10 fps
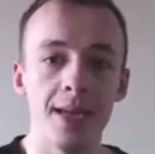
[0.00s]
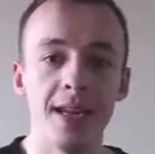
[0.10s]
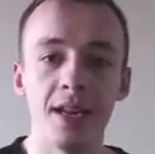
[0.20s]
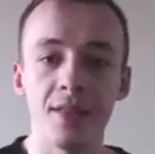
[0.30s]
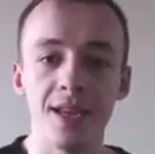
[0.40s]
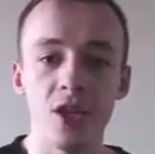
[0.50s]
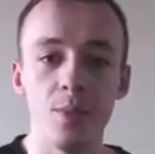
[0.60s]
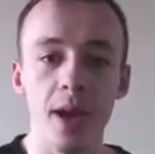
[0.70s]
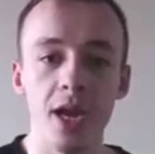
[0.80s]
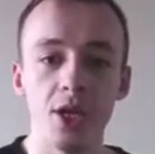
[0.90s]
Then the thank you
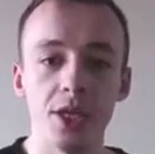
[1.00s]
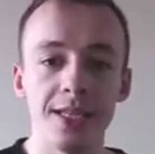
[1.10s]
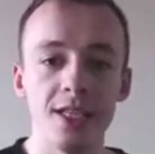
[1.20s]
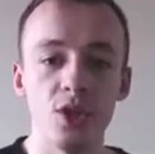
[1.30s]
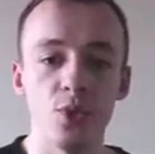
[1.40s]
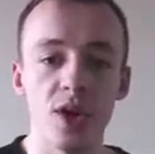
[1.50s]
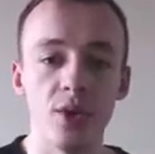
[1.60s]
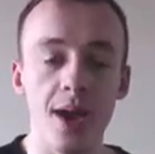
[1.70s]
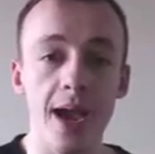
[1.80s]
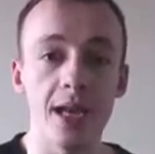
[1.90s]
page, this is where
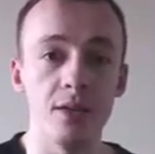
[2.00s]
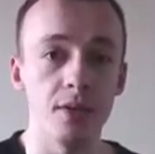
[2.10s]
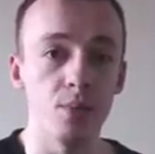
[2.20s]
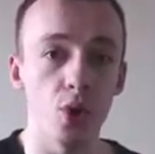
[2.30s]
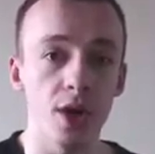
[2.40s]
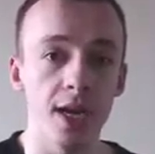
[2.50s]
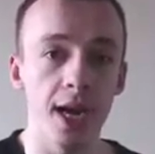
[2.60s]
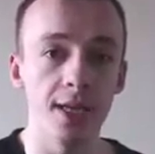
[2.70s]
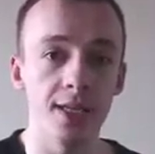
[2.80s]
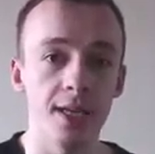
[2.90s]
you add even more
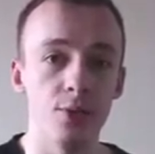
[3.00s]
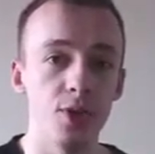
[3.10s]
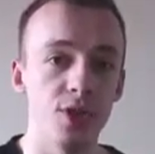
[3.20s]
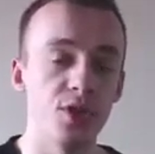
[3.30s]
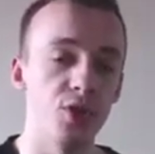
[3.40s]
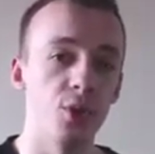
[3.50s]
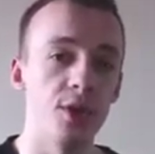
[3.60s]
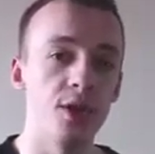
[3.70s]
content, which is shown